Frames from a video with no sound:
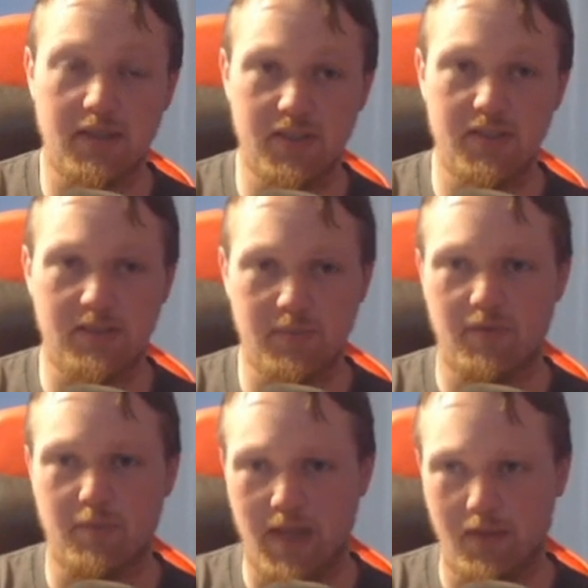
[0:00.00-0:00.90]
Obviously something
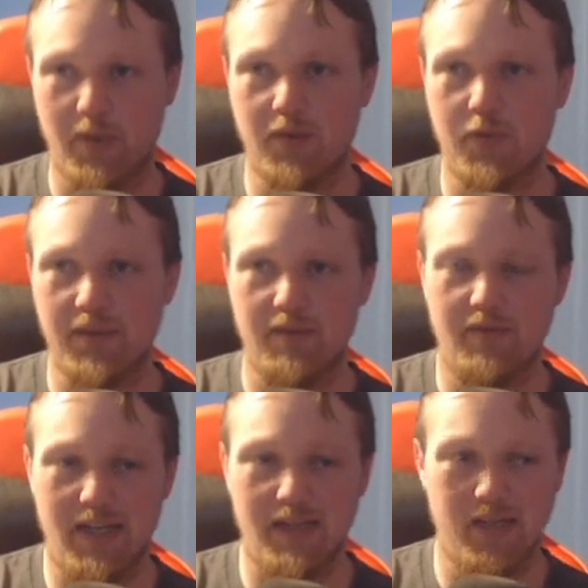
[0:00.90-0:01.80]
from Alan Wake where you need the
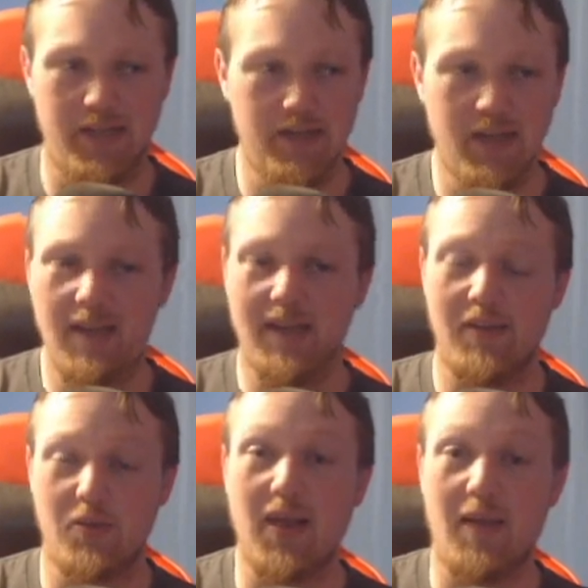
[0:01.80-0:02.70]
flashlight, how
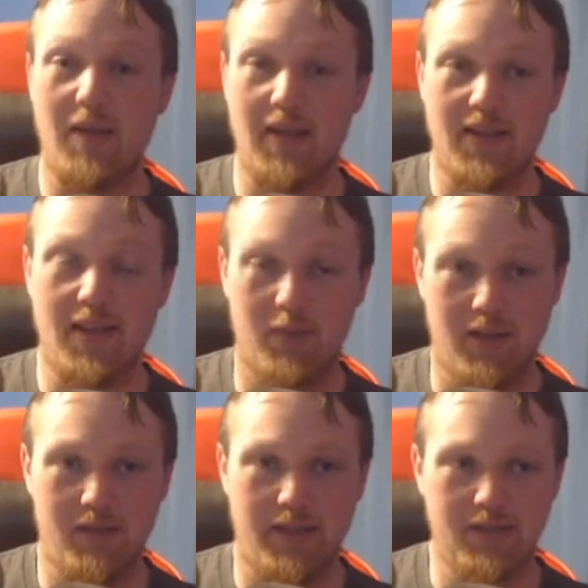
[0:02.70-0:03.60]
you combat that
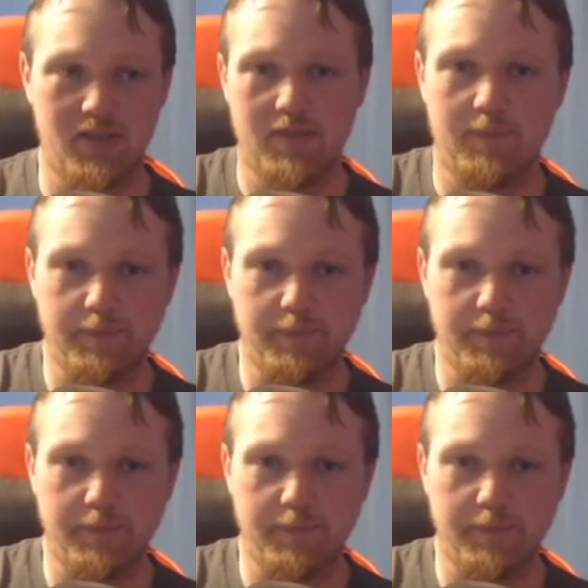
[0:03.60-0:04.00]
without like just